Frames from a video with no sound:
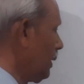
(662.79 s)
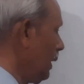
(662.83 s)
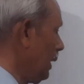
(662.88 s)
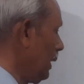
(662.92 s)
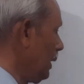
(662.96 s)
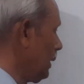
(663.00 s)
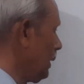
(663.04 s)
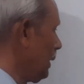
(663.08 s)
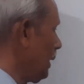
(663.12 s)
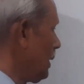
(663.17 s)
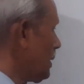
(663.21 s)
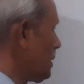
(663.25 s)

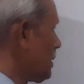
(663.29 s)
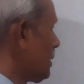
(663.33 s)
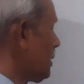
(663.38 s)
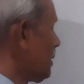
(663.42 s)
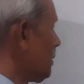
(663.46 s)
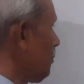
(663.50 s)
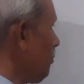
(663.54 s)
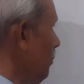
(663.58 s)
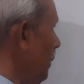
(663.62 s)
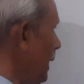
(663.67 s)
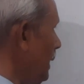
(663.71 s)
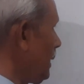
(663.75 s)
in
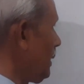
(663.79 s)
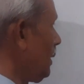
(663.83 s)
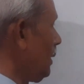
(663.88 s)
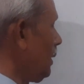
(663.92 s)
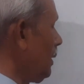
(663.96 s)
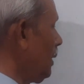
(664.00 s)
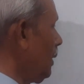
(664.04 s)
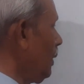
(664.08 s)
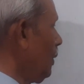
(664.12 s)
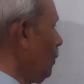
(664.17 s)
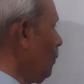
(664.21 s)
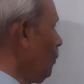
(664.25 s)
this
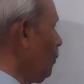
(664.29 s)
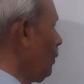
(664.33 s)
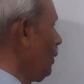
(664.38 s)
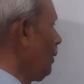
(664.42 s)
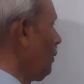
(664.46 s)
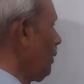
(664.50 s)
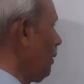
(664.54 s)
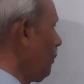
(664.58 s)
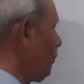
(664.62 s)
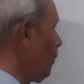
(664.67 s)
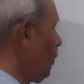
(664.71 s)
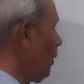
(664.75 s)
method we
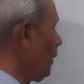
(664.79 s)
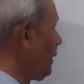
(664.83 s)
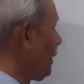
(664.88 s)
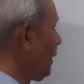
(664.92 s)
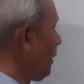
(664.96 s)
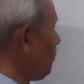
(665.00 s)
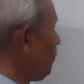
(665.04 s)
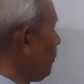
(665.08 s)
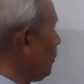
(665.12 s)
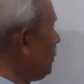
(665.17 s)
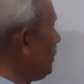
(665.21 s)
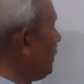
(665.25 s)

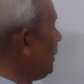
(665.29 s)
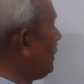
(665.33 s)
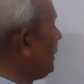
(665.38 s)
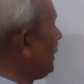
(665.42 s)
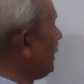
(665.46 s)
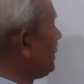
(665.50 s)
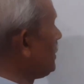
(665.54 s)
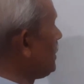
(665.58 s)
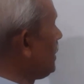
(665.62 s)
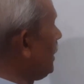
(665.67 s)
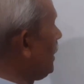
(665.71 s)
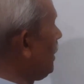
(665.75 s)
avoided both the
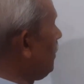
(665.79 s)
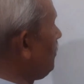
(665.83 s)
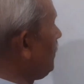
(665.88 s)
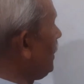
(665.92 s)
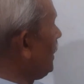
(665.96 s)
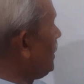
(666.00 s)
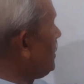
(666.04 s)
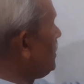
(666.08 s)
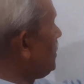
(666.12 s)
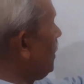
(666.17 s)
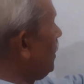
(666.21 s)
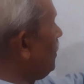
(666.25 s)
things. The
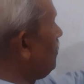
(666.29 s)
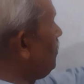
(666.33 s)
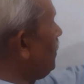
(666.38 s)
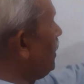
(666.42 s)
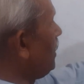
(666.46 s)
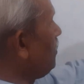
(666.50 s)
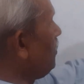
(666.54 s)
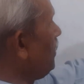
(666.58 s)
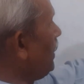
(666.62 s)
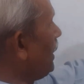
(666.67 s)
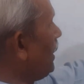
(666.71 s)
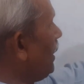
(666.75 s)
number is not
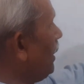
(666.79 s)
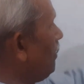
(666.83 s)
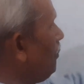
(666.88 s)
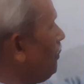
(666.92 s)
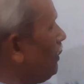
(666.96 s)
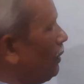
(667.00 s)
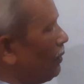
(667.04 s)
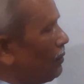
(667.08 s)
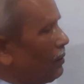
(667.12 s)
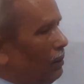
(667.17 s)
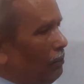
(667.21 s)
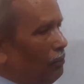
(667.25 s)
being bigger
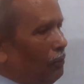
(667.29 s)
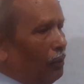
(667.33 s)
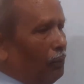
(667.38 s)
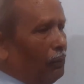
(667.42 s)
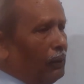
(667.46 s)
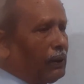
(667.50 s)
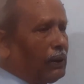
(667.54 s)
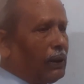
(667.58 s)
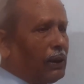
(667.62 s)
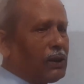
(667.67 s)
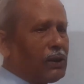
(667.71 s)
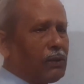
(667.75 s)
because the
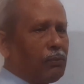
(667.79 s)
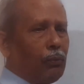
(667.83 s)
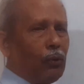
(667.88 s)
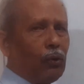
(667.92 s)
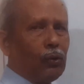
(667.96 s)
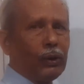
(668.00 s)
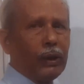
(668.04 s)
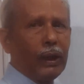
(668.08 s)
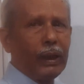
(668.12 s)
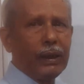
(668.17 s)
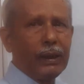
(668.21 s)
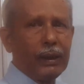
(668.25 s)
moment it's
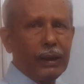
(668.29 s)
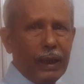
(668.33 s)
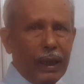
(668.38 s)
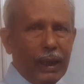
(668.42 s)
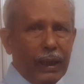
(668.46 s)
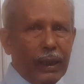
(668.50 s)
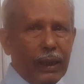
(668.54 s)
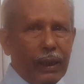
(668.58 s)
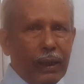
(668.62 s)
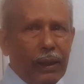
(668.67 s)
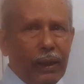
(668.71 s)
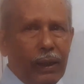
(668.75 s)
more than
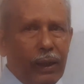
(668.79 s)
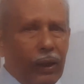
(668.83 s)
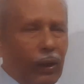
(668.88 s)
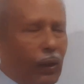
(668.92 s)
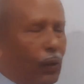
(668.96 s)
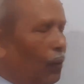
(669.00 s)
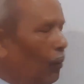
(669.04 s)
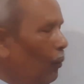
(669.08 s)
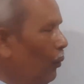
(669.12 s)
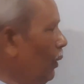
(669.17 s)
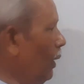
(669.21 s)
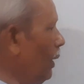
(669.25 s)
10,
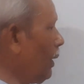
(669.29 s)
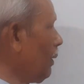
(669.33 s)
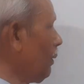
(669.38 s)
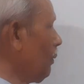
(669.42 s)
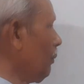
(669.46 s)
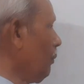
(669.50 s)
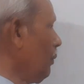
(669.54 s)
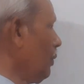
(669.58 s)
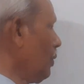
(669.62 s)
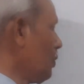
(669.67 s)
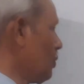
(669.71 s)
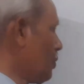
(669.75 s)
we
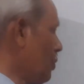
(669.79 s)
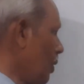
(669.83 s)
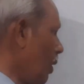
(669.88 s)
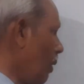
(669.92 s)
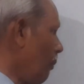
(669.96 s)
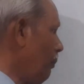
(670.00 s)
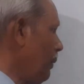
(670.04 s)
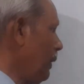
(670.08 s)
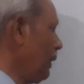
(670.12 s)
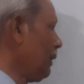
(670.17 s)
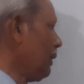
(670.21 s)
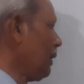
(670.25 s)
are
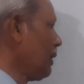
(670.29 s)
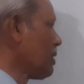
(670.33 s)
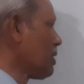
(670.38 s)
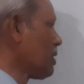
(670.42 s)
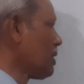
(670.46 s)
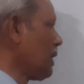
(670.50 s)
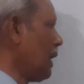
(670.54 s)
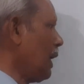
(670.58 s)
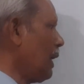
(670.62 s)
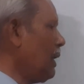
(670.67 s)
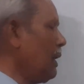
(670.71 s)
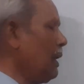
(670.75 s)
dropping this
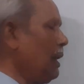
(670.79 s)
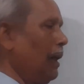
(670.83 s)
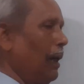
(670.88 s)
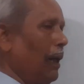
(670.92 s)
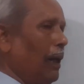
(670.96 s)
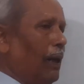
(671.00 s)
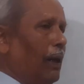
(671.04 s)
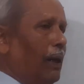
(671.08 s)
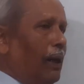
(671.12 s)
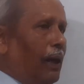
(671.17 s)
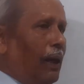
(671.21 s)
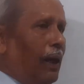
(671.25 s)
10
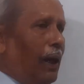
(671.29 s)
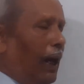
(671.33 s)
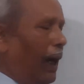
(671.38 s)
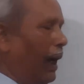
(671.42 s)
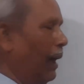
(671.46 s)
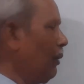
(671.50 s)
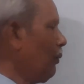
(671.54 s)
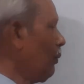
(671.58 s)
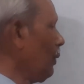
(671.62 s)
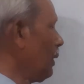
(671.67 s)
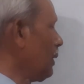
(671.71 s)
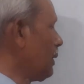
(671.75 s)
here
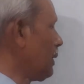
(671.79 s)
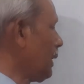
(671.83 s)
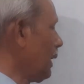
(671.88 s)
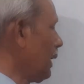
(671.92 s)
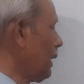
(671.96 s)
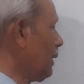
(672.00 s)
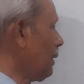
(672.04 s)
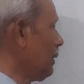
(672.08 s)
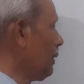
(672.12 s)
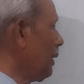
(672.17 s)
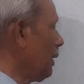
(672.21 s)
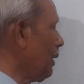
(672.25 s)
and we are
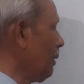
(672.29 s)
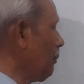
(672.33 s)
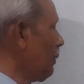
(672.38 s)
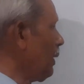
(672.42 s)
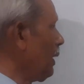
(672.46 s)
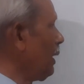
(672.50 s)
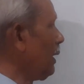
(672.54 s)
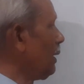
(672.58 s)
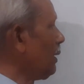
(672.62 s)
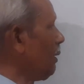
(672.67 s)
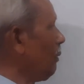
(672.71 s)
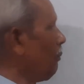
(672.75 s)
taking the
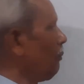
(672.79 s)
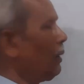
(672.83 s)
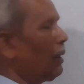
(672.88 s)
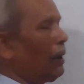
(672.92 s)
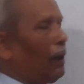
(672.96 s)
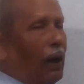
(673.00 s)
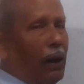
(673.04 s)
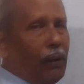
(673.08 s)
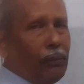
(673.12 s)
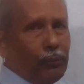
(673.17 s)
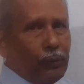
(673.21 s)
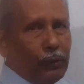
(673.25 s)
remaining number
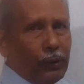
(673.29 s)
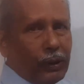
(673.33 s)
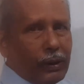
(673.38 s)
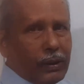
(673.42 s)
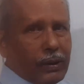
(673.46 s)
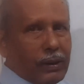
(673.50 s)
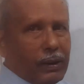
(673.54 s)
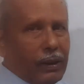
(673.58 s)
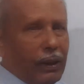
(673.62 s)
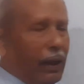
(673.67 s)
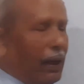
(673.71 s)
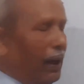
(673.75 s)

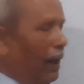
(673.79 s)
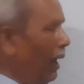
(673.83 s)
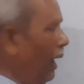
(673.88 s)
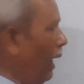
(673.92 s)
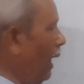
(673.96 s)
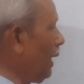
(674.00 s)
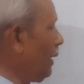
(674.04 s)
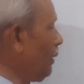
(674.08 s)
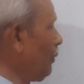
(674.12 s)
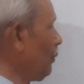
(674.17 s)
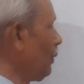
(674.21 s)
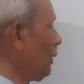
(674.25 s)
upwards,
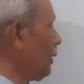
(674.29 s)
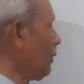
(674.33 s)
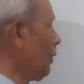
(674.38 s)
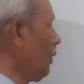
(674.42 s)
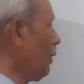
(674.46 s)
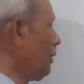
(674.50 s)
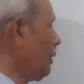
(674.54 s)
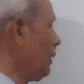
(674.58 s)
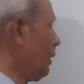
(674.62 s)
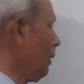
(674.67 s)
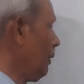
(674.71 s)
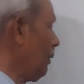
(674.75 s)
and we are
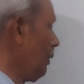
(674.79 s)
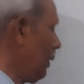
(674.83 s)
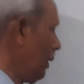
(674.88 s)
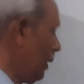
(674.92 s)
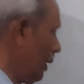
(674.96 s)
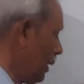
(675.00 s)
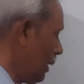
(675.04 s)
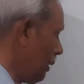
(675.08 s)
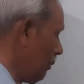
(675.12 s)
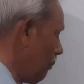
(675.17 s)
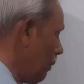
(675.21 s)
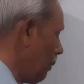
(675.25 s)
not
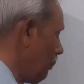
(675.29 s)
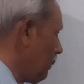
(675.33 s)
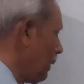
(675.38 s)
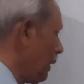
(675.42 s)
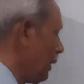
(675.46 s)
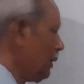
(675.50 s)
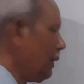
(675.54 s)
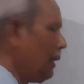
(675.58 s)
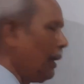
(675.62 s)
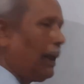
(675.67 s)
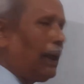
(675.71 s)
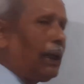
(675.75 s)

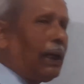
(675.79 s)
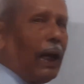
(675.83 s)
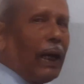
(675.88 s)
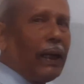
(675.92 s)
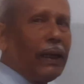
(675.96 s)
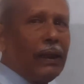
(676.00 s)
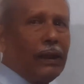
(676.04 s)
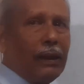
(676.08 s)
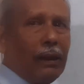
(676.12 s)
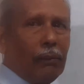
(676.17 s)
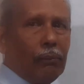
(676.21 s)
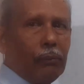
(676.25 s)
remembering the
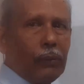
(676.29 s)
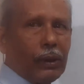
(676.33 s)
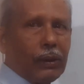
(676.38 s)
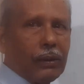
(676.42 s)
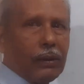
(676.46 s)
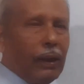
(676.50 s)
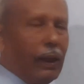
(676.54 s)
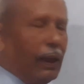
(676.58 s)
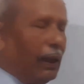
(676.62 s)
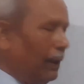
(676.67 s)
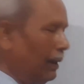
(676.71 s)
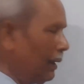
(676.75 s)
carry numbers.
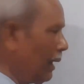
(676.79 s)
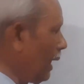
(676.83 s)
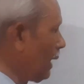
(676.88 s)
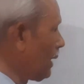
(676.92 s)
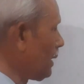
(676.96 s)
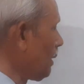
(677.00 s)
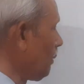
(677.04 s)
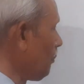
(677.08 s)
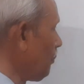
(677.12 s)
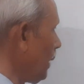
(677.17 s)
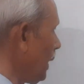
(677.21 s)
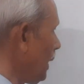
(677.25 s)
That is
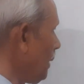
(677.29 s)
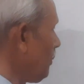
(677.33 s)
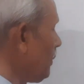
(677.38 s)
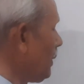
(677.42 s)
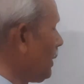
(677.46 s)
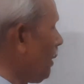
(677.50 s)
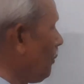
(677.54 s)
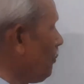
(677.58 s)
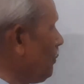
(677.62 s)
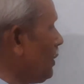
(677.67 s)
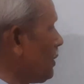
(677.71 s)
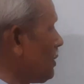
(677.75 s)
the
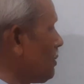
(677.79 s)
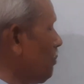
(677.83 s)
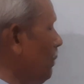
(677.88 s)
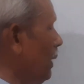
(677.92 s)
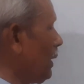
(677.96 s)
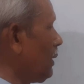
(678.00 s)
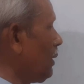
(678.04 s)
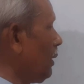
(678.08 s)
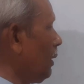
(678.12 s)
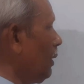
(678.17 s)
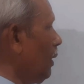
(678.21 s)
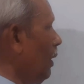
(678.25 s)
benefit of this
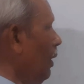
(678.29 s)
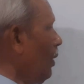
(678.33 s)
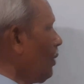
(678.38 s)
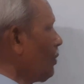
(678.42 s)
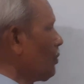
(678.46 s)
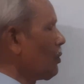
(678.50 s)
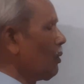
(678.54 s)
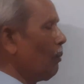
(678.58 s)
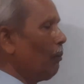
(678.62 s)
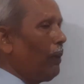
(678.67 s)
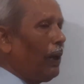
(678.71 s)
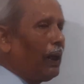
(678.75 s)
method.
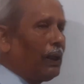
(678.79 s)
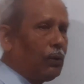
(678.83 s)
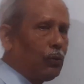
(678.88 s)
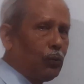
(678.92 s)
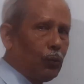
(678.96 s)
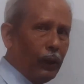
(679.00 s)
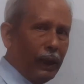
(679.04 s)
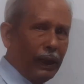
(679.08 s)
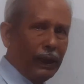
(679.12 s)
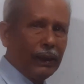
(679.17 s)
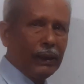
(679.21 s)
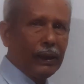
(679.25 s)
So by
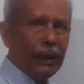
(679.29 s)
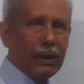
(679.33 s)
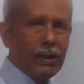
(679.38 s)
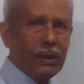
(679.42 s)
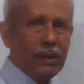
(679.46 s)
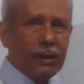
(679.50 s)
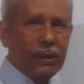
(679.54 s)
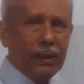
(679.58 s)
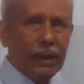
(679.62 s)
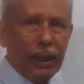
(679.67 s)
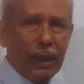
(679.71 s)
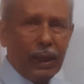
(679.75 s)
doing
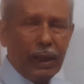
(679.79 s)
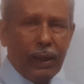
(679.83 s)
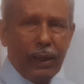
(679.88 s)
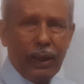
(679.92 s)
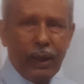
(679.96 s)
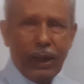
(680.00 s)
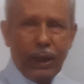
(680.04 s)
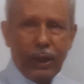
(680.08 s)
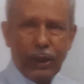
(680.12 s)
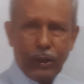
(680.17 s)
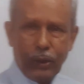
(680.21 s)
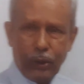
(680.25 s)
this
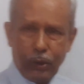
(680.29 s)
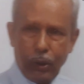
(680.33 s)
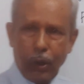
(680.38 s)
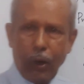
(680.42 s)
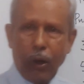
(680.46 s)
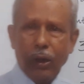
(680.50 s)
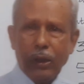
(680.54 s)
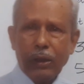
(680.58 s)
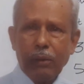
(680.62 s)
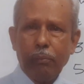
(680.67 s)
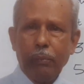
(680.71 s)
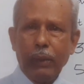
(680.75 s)

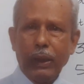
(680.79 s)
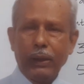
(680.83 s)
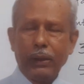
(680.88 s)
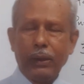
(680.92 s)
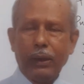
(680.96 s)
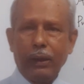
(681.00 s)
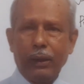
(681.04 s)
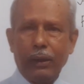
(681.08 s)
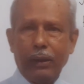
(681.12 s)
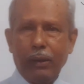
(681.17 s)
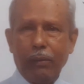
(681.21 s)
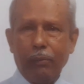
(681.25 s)
dot
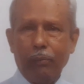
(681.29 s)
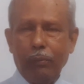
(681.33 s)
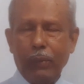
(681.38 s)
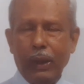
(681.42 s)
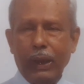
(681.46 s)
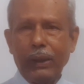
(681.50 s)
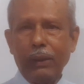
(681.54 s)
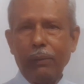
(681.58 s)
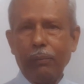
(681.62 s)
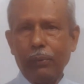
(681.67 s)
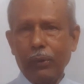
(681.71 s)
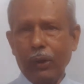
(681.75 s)
method,
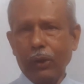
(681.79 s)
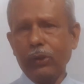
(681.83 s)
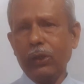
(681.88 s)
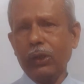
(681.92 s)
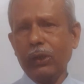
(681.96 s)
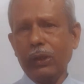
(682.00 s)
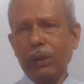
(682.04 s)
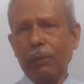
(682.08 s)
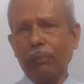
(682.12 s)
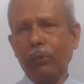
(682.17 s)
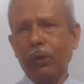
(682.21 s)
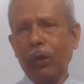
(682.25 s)
by the
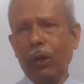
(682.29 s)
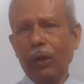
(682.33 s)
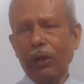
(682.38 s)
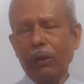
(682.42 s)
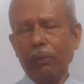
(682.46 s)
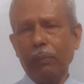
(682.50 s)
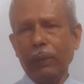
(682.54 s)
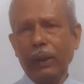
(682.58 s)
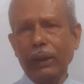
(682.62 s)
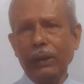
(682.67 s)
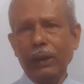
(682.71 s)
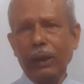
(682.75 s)
process of
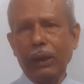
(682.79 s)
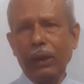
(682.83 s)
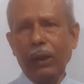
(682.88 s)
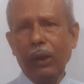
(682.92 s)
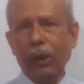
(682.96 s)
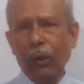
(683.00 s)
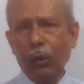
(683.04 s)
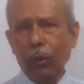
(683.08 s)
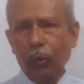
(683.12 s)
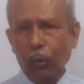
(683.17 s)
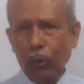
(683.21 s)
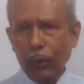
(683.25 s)
dot method,
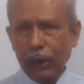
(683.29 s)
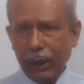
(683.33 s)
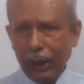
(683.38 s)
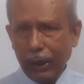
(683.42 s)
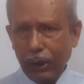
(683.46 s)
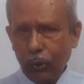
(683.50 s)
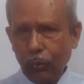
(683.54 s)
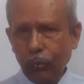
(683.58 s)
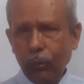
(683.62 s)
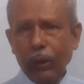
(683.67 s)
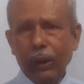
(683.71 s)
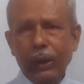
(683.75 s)
we
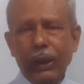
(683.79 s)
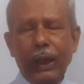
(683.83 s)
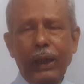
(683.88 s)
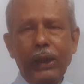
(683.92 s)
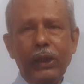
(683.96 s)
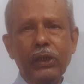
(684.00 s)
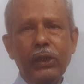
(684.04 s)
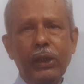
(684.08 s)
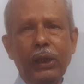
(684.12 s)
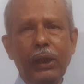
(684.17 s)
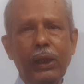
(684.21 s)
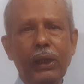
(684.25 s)
can do our
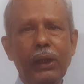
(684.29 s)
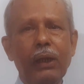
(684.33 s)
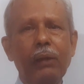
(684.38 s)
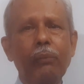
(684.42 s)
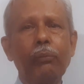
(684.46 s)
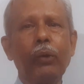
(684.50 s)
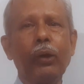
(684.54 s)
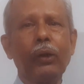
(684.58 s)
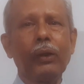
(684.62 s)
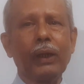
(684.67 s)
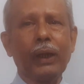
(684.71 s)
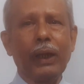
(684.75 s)
addition a little
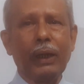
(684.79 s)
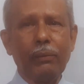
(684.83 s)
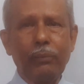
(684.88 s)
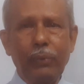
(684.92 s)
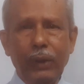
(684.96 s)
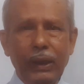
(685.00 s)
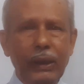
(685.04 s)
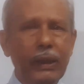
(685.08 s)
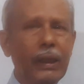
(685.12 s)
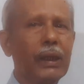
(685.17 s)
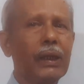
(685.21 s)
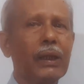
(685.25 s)
more
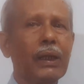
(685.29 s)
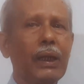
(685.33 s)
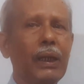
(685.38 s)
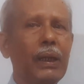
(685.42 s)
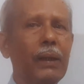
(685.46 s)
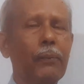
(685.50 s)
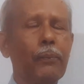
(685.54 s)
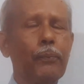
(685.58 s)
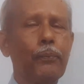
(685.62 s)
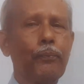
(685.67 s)
conveniently